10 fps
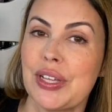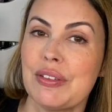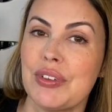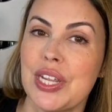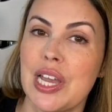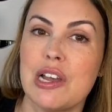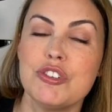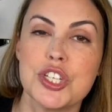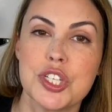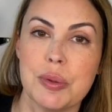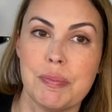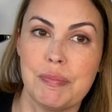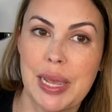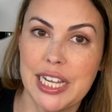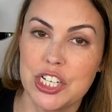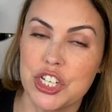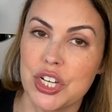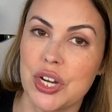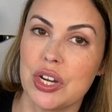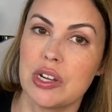in the video just to make
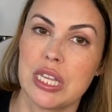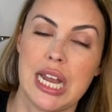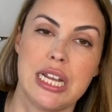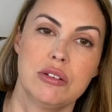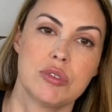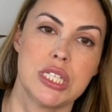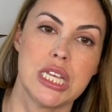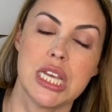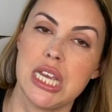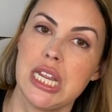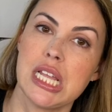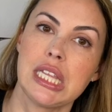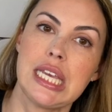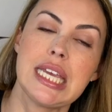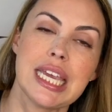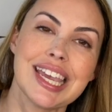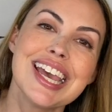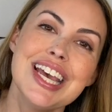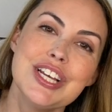sure that I don't see any leaking.